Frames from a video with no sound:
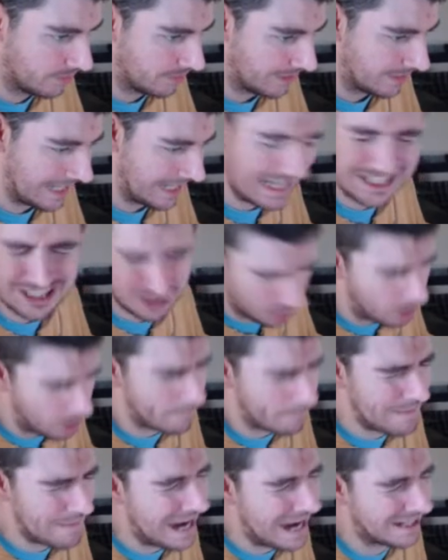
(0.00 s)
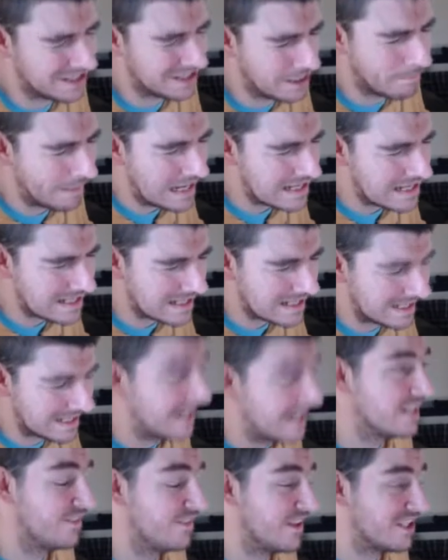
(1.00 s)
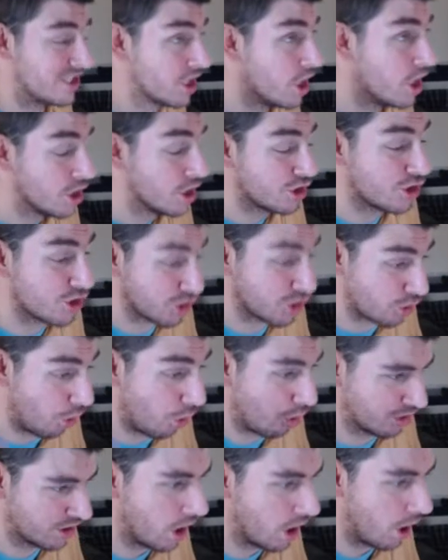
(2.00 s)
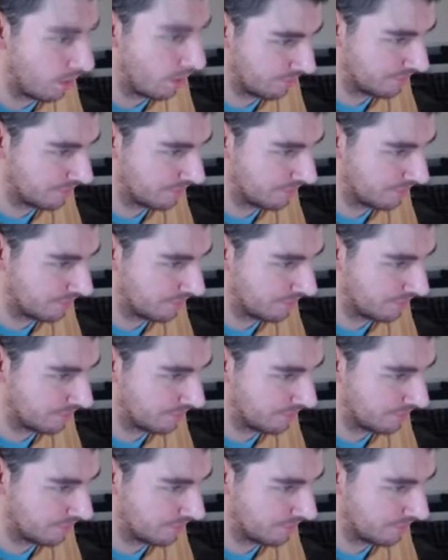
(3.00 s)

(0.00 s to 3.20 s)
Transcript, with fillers: It's not back to basics if it's sort of.